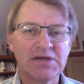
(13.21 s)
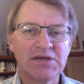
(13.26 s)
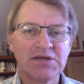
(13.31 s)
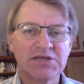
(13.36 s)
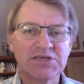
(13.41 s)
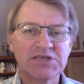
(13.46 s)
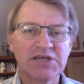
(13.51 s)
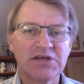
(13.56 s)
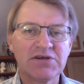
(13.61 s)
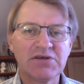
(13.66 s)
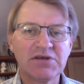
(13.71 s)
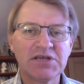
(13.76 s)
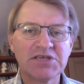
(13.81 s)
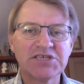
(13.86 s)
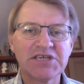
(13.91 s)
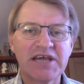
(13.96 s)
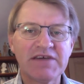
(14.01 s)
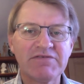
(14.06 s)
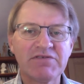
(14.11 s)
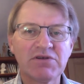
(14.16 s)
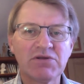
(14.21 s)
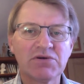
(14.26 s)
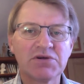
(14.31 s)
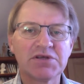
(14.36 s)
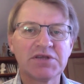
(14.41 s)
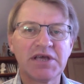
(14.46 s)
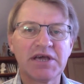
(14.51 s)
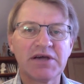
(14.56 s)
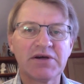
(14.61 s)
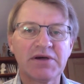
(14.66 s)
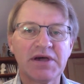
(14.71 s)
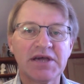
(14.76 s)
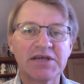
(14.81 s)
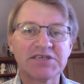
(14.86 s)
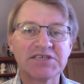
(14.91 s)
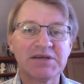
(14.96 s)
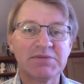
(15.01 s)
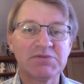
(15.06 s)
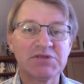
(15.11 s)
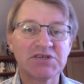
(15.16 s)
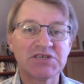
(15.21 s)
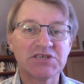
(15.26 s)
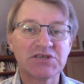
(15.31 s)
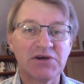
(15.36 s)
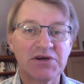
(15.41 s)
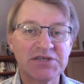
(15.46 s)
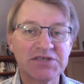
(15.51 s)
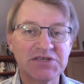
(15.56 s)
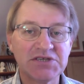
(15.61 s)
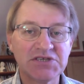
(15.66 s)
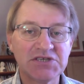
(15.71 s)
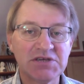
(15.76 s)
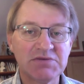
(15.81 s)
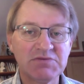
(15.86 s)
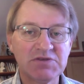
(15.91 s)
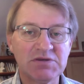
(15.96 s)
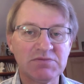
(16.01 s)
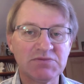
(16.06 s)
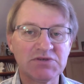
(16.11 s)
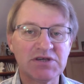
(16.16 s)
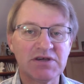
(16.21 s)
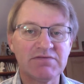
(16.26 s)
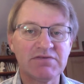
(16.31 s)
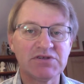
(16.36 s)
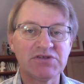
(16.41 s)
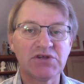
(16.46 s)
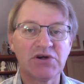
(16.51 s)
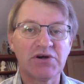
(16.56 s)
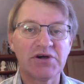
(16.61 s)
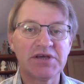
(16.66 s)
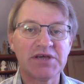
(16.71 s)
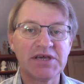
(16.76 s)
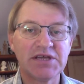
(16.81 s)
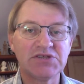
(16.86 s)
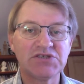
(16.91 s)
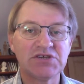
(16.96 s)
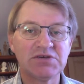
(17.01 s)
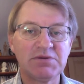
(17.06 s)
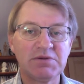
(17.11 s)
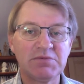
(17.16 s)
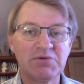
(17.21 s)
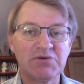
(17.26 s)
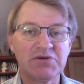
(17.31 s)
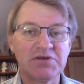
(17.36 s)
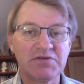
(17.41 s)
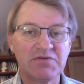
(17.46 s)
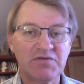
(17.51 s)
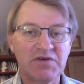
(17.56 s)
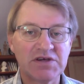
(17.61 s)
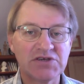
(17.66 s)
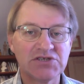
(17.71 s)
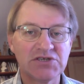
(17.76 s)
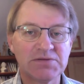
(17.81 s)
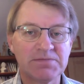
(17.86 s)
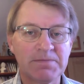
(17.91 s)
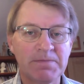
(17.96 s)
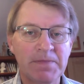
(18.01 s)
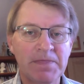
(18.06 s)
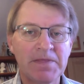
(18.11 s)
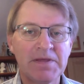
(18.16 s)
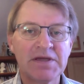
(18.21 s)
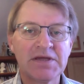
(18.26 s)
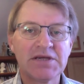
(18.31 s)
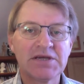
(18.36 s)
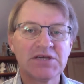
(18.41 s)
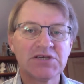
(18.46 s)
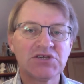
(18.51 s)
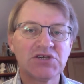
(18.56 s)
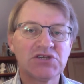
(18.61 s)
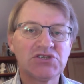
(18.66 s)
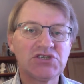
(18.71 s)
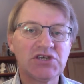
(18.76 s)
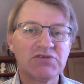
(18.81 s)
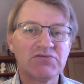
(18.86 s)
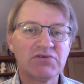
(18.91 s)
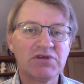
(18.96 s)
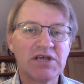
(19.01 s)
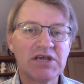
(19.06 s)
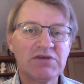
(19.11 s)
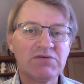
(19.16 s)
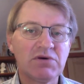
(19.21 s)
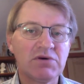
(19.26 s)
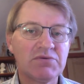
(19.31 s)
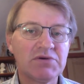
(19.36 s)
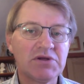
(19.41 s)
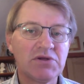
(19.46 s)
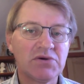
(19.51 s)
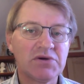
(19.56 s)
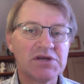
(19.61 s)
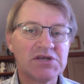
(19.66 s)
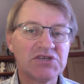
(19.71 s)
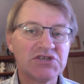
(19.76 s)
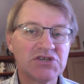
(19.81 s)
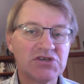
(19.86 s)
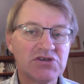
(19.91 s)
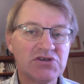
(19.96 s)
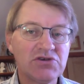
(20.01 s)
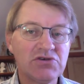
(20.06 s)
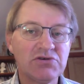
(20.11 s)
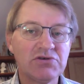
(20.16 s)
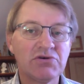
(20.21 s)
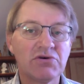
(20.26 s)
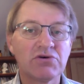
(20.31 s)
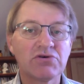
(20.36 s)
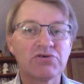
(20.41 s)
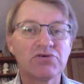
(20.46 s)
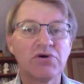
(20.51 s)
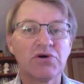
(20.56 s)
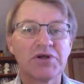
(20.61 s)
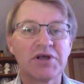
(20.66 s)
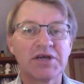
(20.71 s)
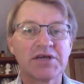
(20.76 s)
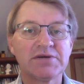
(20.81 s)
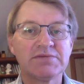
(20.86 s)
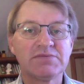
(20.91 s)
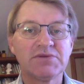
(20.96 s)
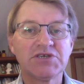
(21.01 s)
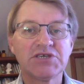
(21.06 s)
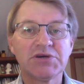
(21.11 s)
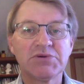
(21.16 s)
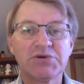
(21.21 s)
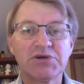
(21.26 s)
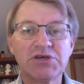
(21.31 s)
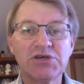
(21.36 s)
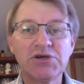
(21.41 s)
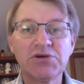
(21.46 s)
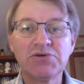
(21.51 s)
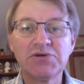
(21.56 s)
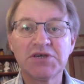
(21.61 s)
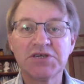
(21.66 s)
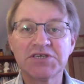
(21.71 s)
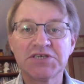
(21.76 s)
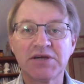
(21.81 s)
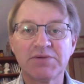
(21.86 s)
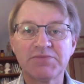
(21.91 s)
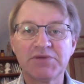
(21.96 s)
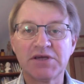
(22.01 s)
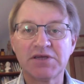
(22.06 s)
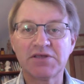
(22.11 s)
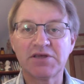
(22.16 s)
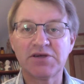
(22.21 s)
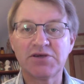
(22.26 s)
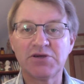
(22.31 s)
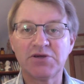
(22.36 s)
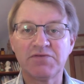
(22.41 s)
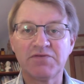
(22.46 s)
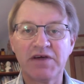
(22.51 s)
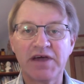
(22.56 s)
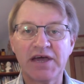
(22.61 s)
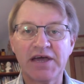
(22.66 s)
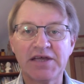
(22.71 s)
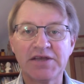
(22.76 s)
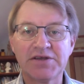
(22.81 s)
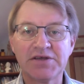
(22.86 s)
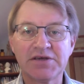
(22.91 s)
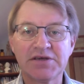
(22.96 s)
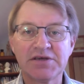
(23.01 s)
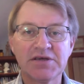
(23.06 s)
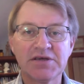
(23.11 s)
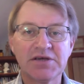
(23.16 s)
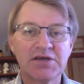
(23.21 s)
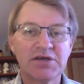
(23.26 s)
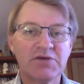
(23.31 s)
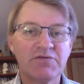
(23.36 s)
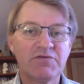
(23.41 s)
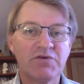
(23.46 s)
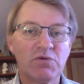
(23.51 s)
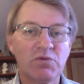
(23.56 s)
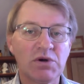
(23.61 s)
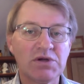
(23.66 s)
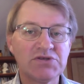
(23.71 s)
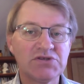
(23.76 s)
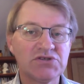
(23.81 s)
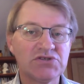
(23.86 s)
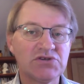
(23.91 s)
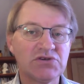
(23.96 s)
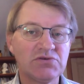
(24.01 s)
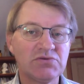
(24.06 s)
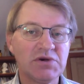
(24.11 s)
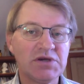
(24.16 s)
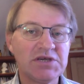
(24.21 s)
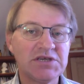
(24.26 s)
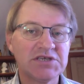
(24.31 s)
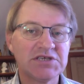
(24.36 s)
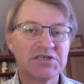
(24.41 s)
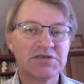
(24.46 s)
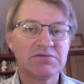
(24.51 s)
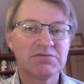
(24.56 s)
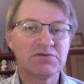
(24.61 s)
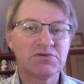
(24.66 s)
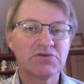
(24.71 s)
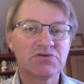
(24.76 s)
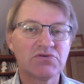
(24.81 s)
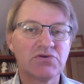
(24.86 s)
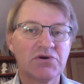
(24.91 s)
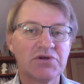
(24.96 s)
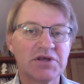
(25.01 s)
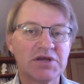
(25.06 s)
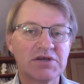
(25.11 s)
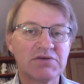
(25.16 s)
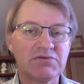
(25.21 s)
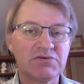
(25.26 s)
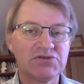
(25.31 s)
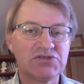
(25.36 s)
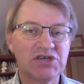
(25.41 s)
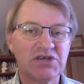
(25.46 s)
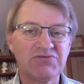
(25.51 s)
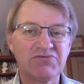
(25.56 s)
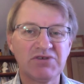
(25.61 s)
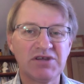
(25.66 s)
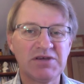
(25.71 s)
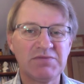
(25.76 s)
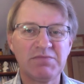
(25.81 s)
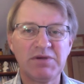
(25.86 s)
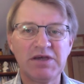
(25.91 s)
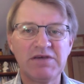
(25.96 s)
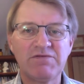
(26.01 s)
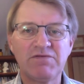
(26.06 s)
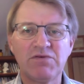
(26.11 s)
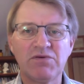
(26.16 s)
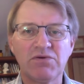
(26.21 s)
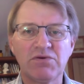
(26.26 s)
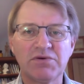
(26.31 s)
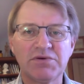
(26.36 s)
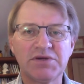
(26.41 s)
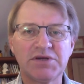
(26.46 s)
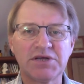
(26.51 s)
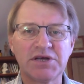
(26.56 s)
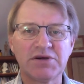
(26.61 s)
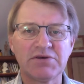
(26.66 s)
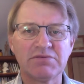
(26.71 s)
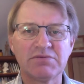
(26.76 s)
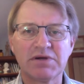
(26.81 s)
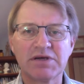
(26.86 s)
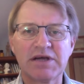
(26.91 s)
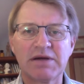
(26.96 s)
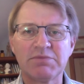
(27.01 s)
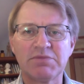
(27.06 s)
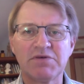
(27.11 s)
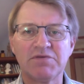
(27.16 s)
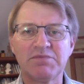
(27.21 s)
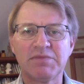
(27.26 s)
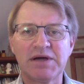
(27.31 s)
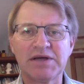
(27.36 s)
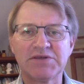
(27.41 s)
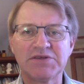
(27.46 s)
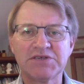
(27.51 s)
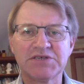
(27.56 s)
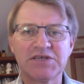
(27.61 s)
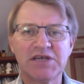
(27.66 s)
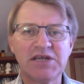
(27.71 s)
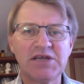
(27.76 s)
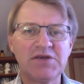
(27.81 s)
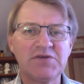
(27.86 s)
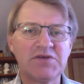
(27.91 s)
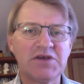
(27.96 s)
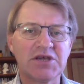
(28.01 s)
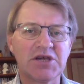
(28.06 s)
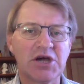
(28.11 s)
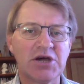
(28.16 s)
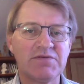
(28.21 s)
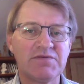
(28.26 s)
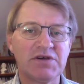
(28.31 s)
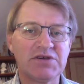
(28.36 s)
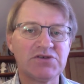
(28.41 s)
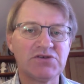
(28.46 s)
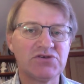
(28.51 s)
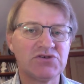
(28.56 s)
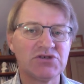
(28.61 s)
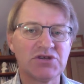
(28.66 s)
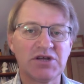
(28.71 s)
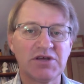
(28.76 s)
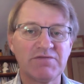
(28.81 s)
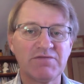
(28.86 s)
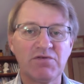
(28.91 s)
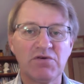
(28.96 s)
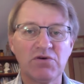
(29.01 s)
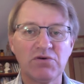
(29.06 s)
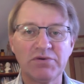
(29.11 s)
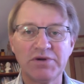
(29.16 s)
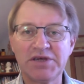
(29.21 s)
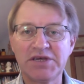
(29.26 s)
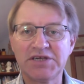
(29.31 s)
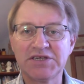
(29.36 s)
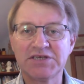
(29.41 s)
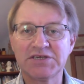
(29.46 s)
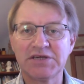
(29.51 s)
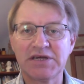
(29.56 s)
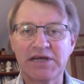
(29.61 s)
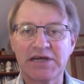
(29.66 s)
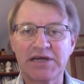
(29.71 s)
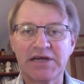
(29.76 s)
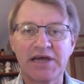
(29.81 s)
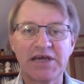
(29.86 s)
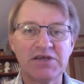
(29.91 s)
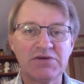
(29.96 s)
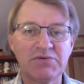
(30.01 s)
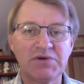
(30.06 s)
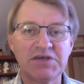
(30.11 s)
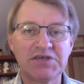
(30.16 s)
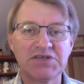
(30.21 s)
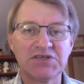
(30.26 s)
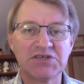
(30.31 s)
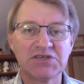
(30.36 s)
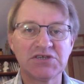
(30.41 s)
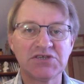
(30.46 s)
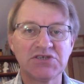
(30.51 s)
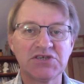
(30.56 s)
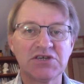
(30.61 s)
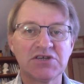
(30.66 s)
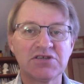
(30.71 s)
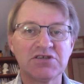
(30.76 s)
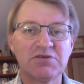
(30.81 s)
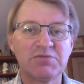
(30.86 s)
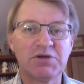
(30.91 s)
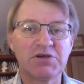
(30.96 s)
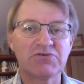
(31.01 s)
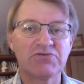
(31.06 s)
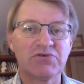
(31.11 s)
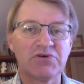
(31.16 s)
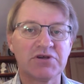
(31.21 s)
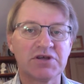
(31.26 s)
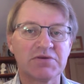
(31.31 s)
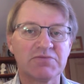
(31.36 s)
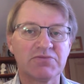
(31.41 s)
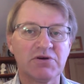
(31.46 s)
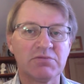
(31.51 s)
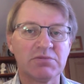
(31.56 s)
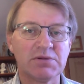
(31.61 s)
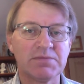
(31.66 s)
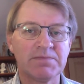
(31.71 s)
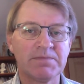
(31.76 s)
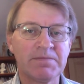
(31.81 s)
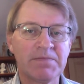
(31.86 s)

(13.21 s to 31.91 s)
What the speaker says: So let's have a look now at some of the signs and symptoms of a Dietamoeba infection. So generally what we look at is acute or chronic. So acute is something that you've had for 1 to 2 weeks. Chronic will generally be for, you know, a couple of months. Anything over usually 4 weeks, 8 weeks is considered to be a chronic problem.